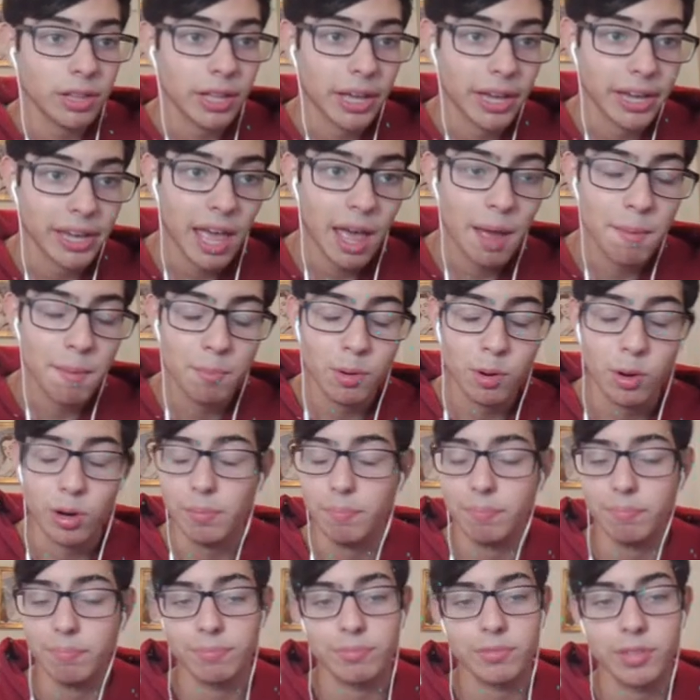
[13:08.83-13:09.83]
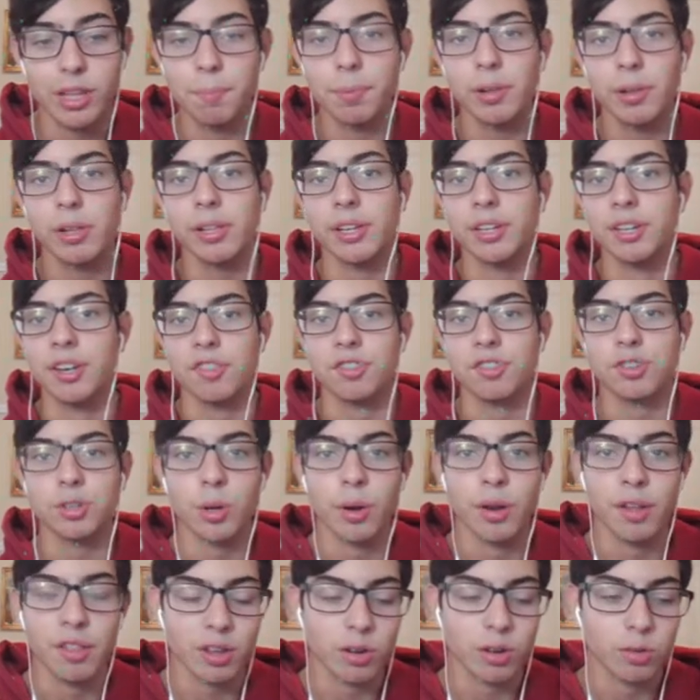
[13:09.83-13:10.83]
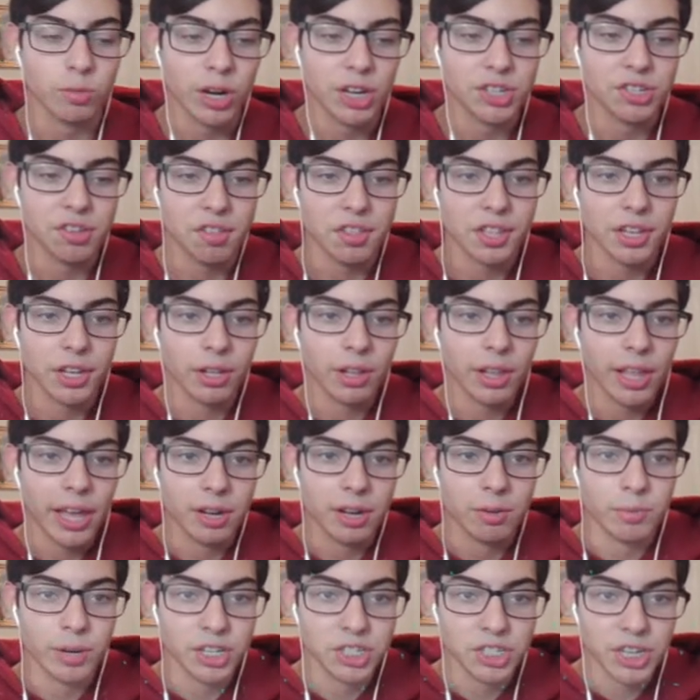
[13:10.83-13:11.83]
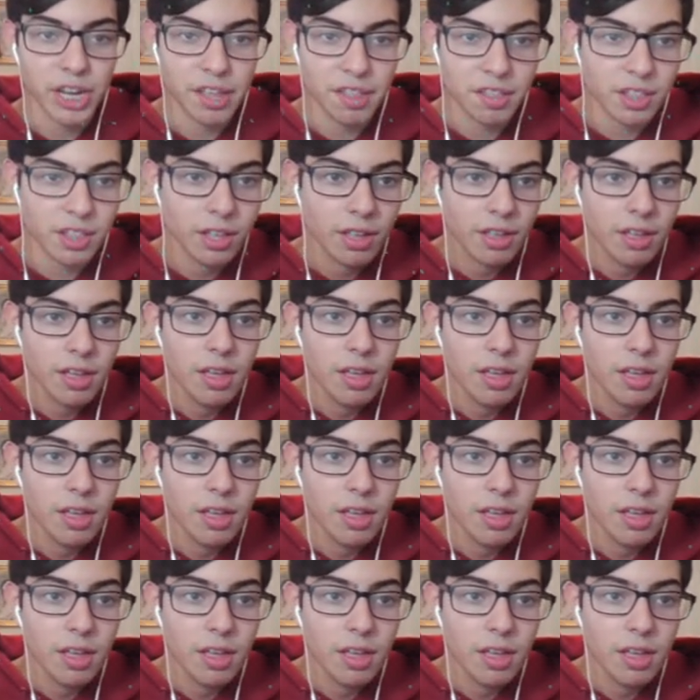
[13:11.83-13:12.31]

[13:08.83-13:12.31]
Like, Emboar completely destroys Registeel and Regice.